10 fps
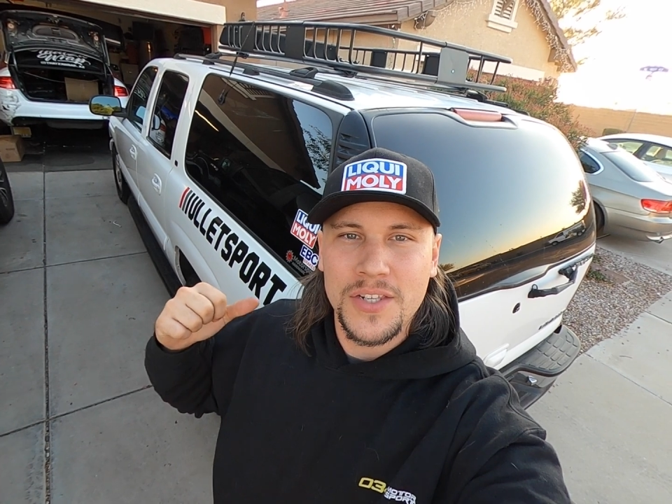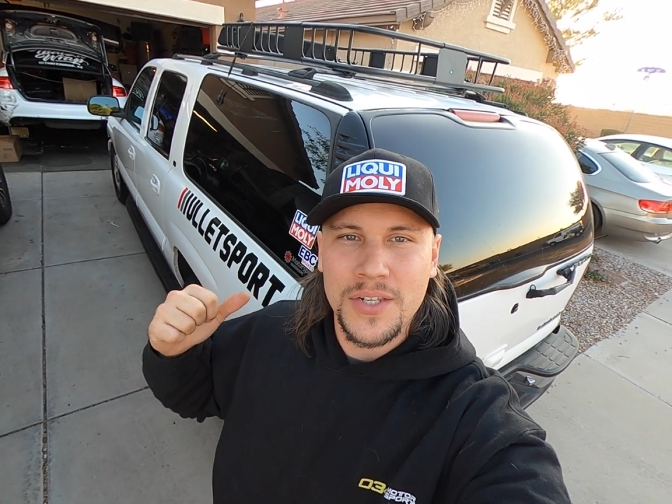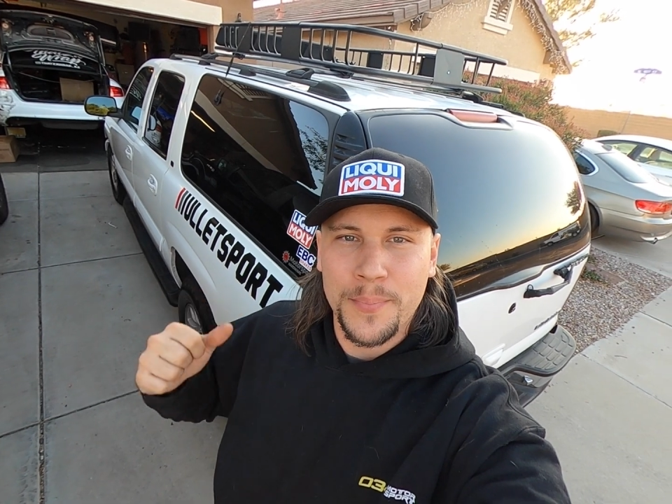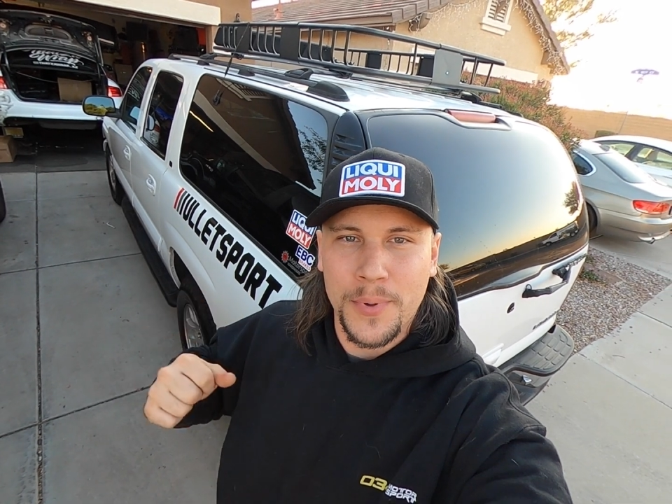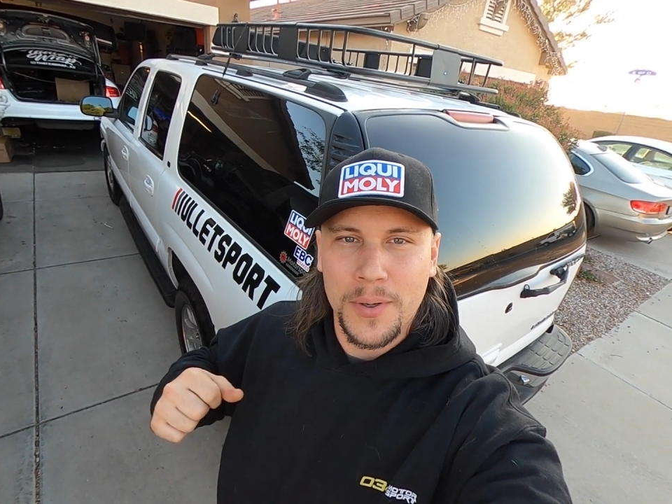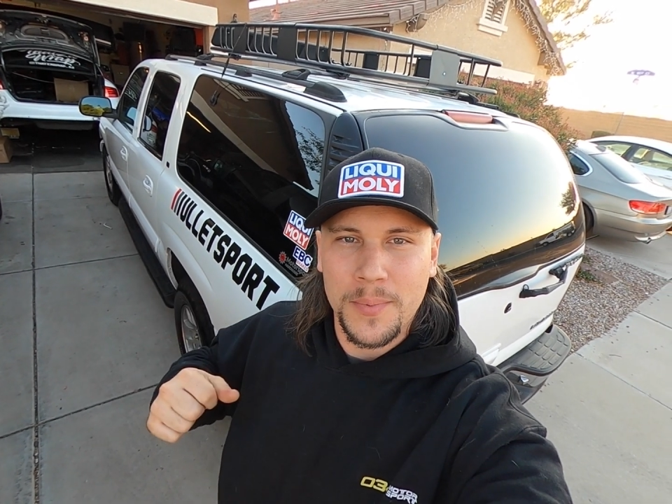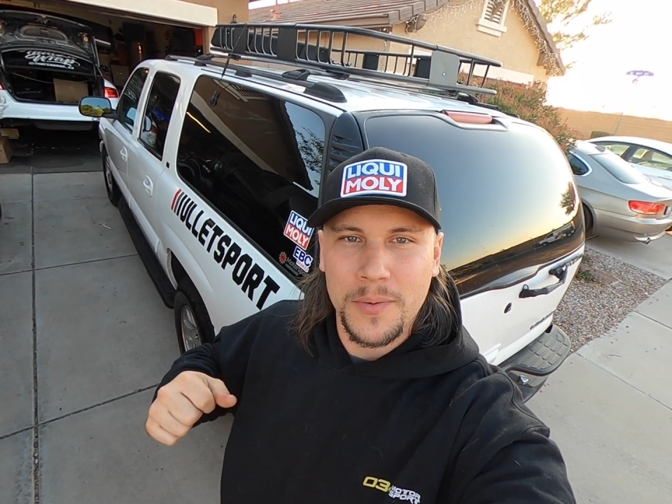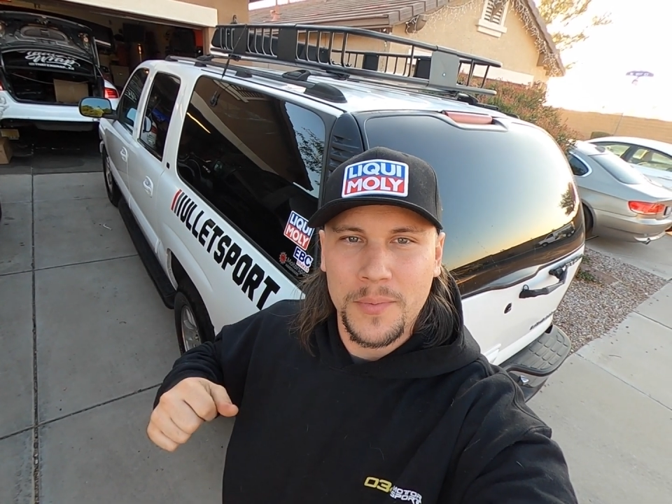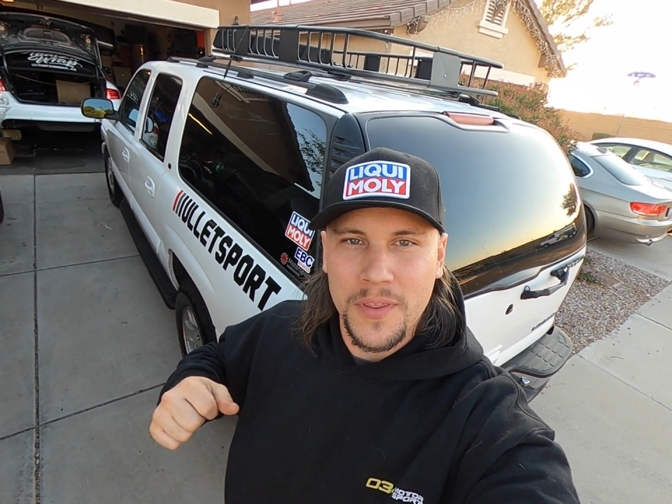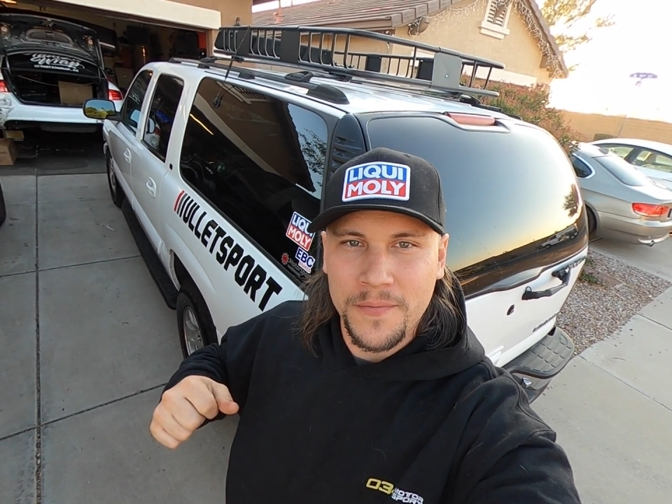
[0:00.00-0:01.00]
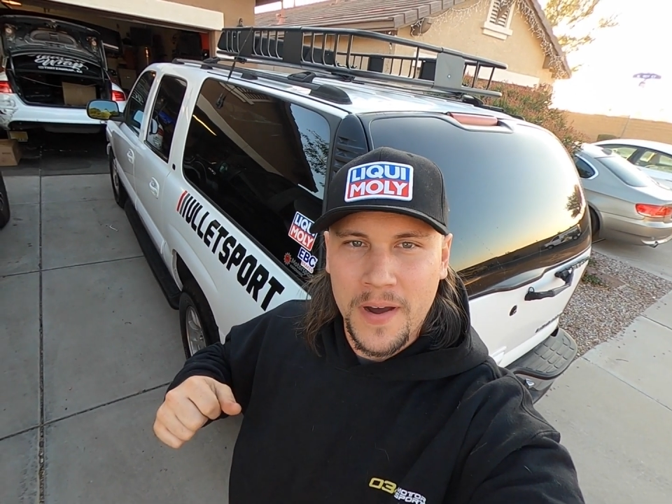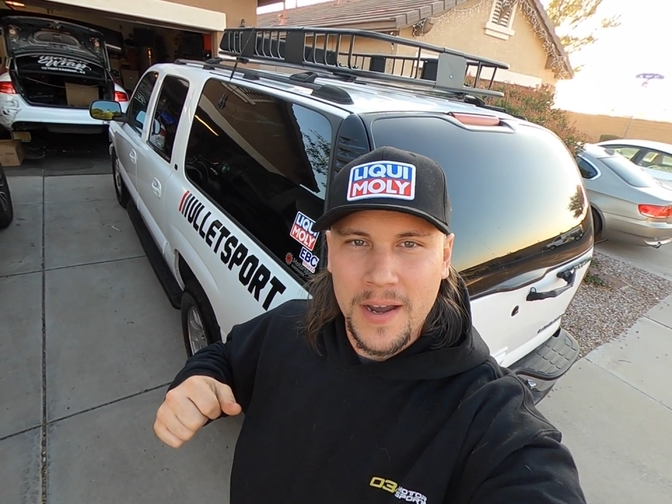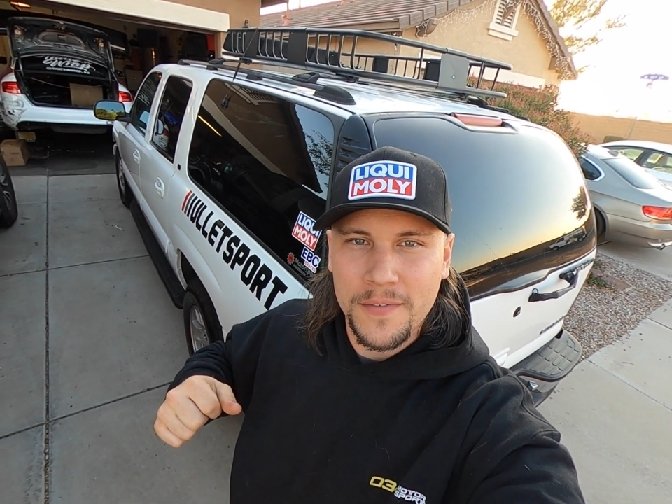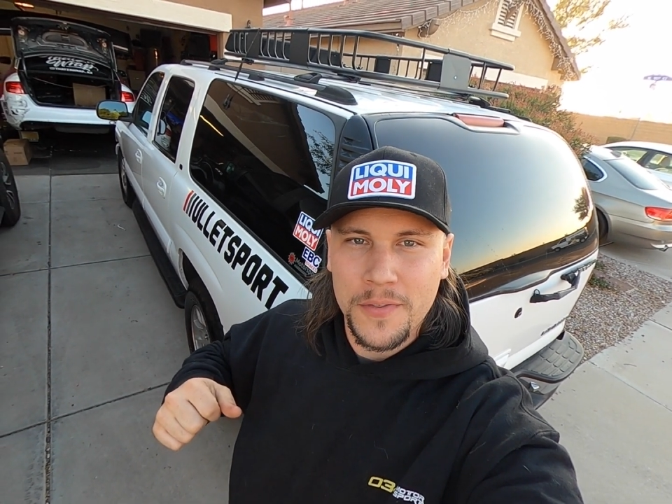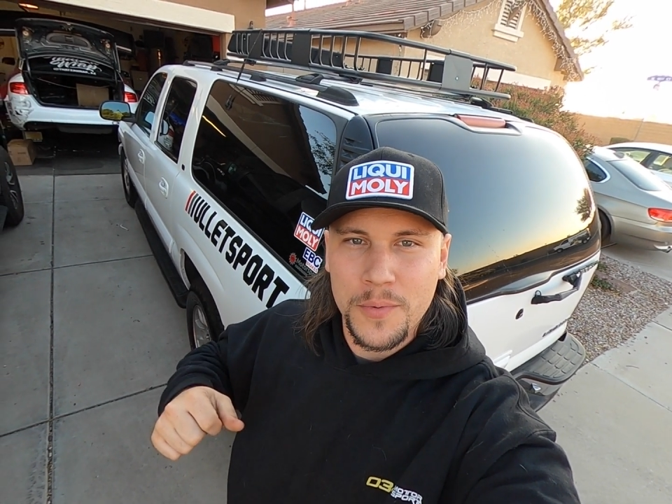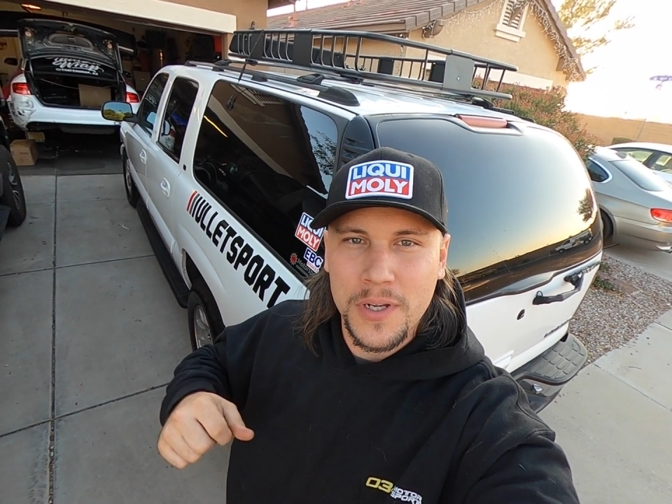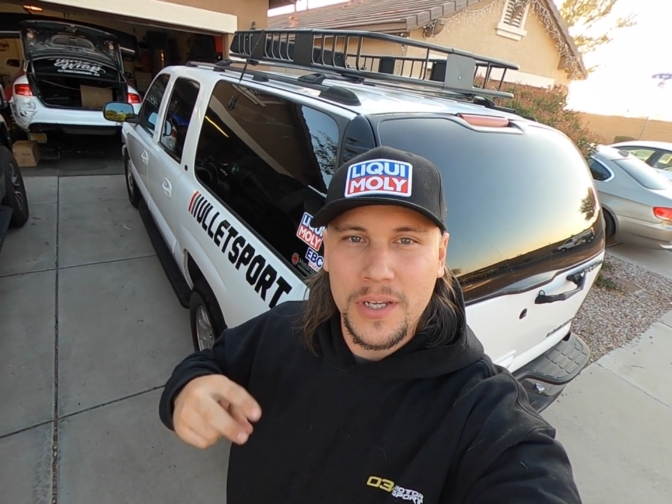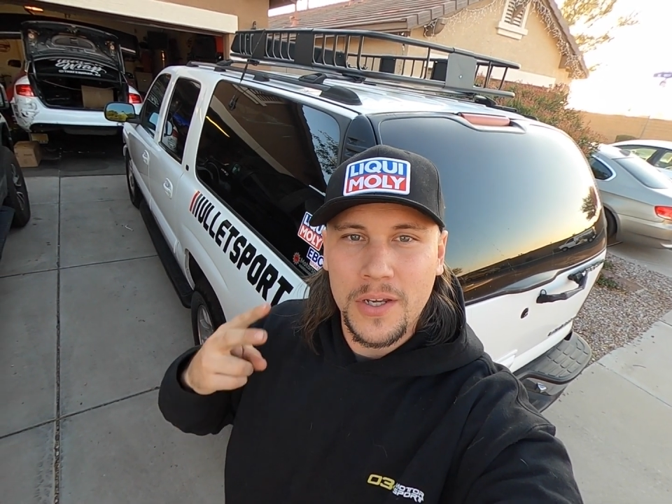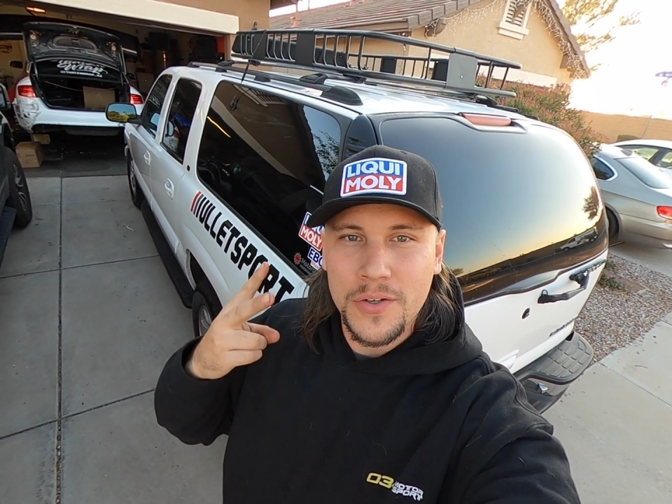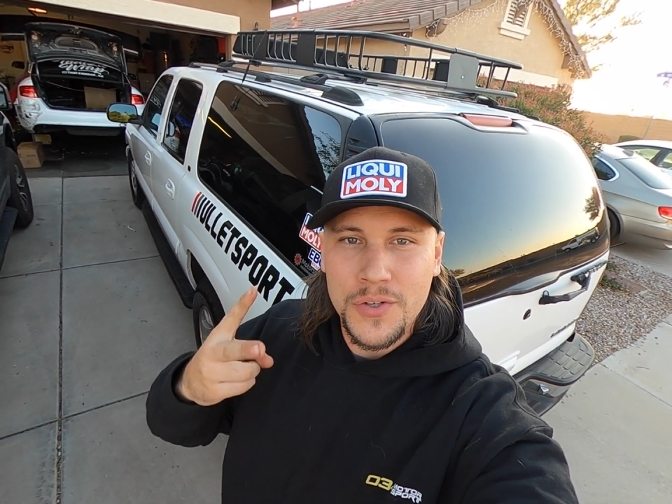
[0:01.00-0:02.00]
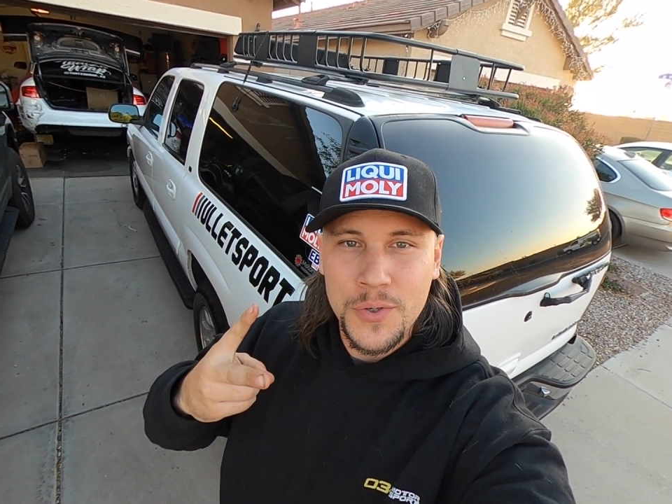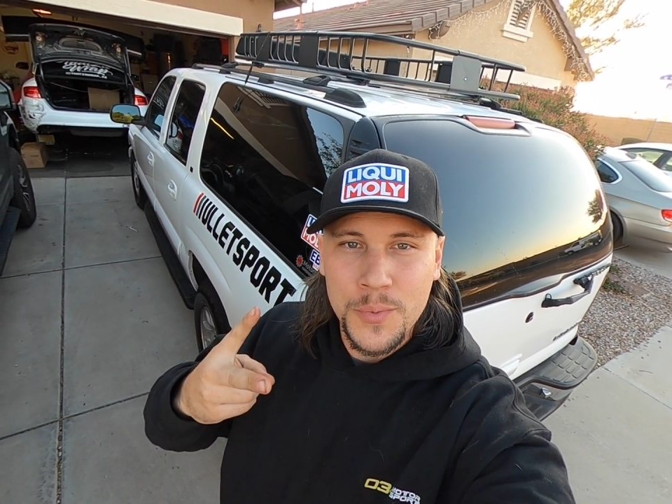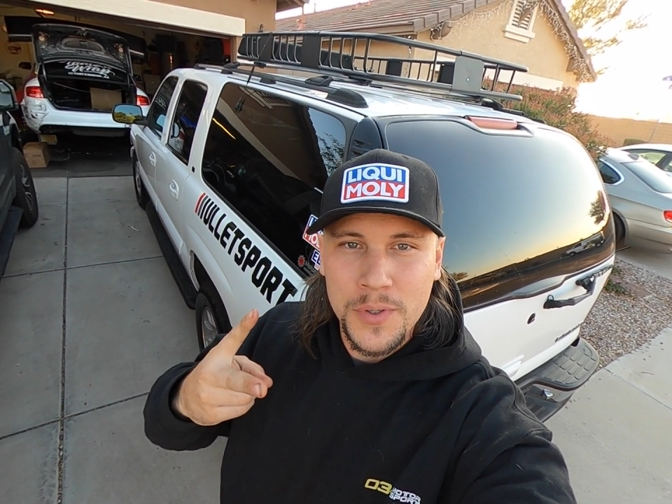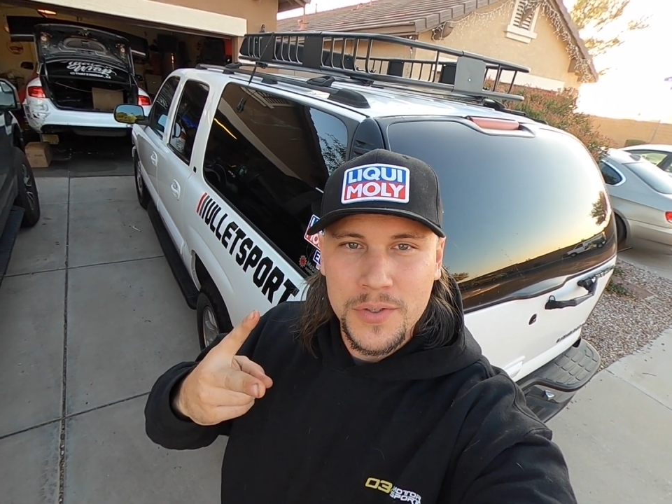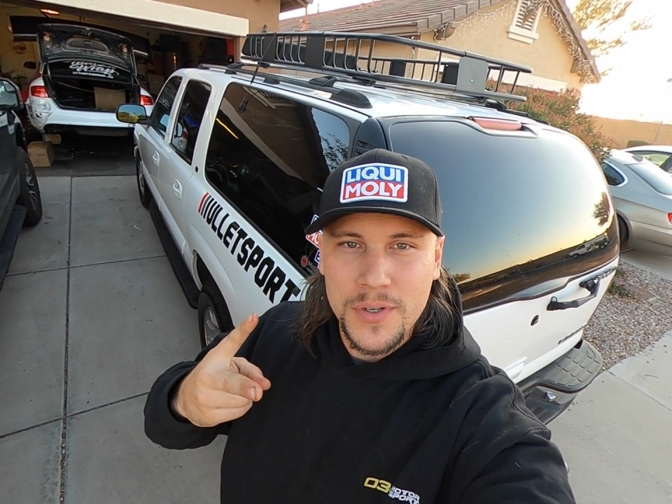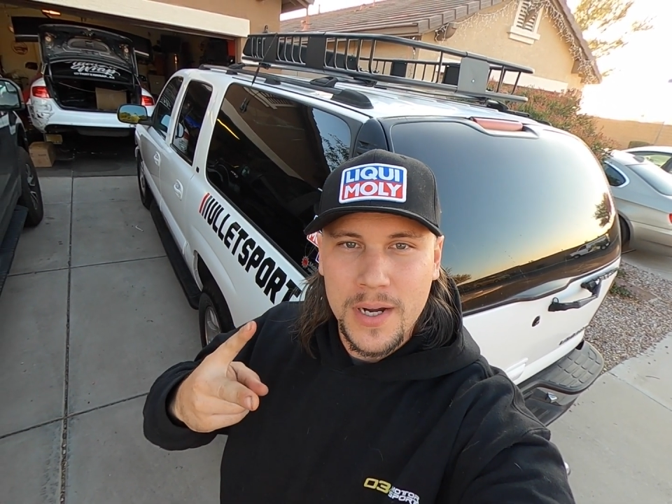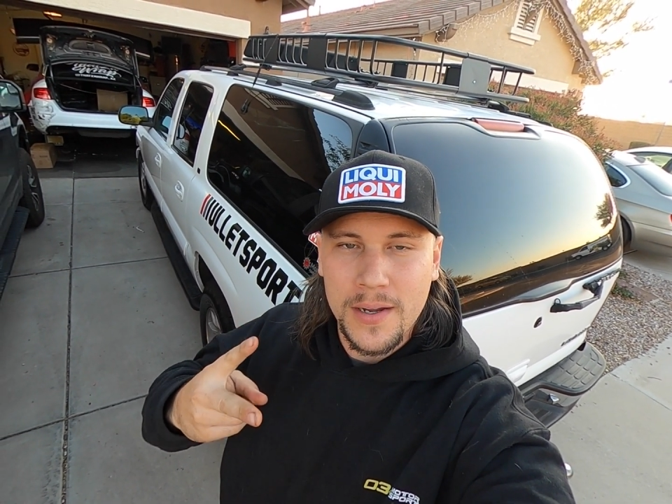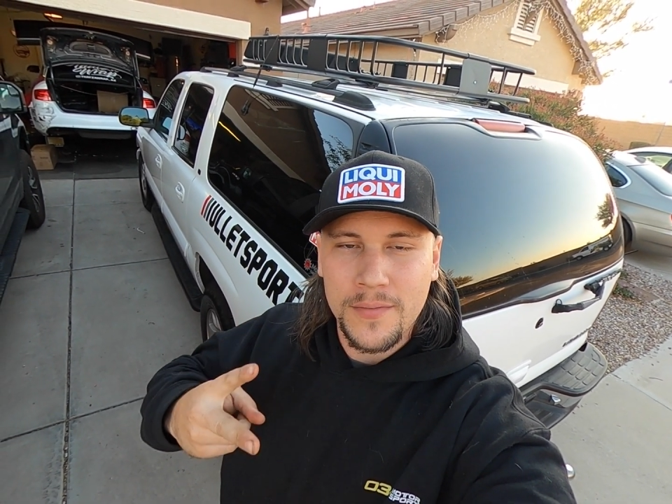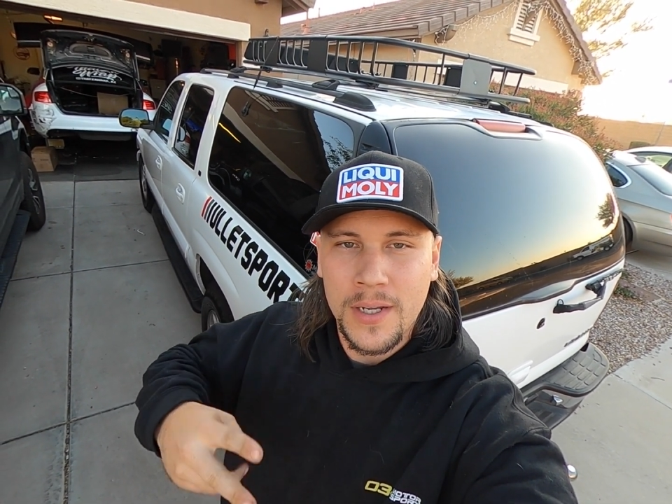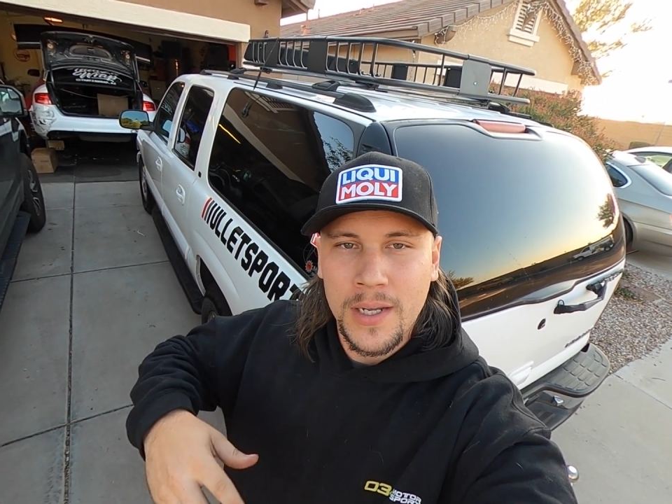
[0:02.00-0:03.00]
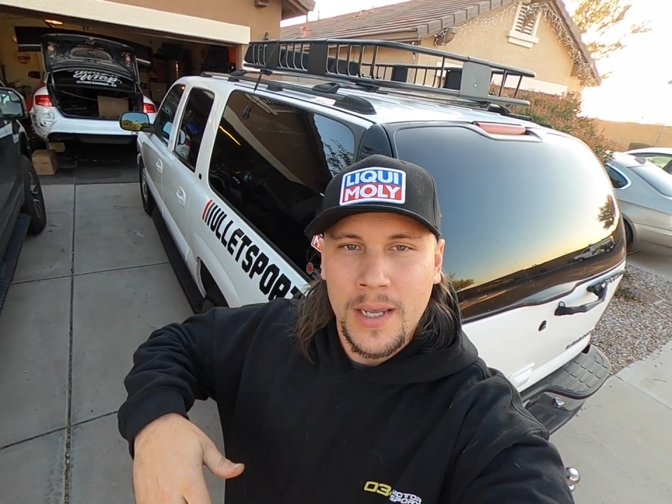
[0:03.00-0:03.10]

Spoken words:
Suburban with a 5.3 two-wheel drive.